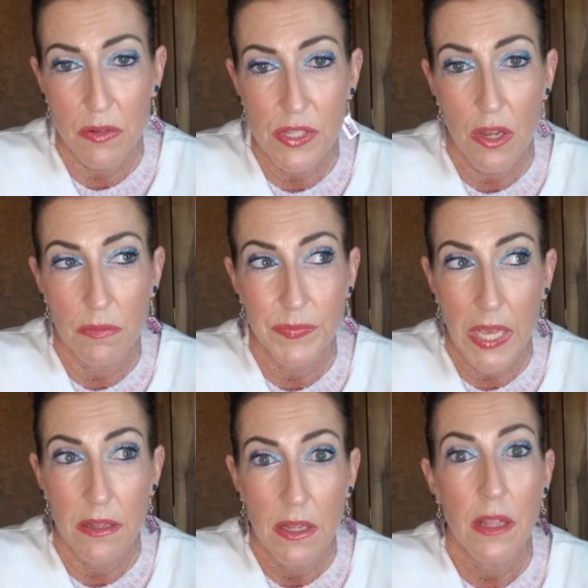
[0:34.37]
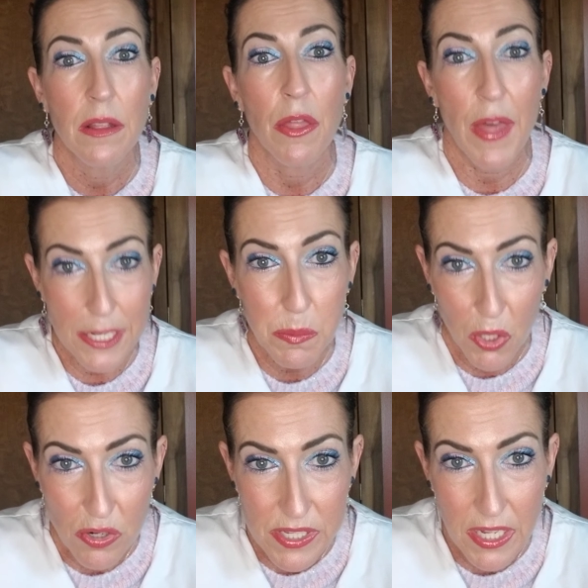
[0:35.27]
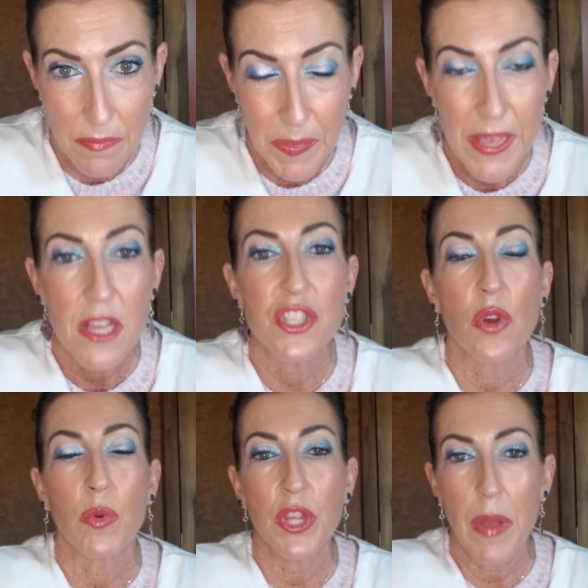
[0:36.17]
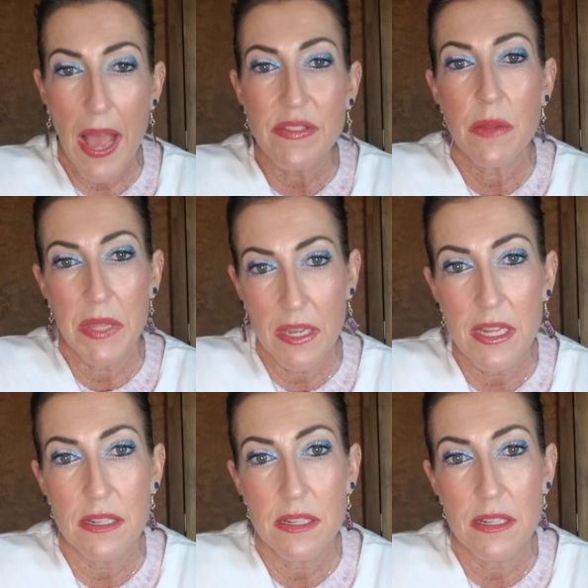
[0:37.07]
So yeah, that's pleurisy. So when you have something